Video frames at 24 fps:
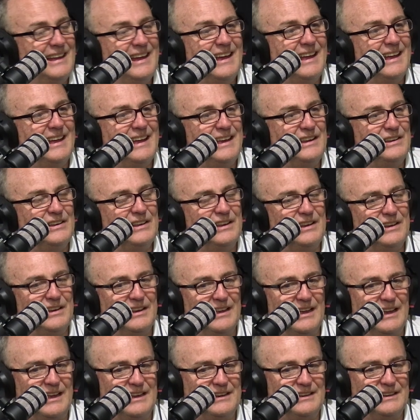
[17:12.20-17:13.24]
Yeah, he
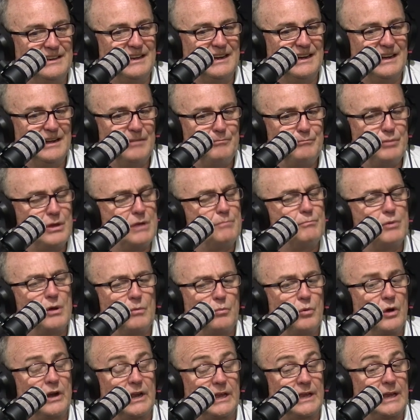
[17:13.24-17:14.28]
did, and
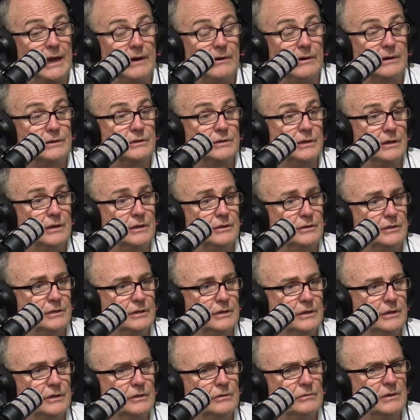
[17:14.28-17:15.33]
but what a
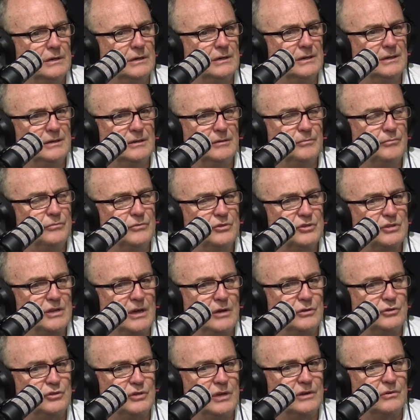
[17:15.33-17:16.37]
character,
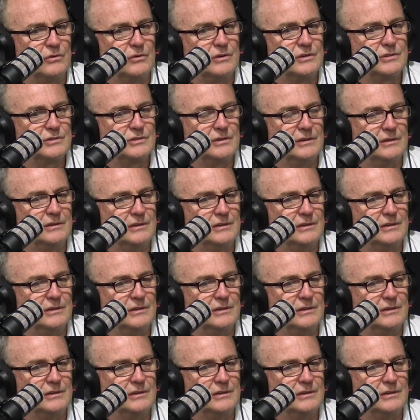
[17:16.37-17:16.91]
so generous.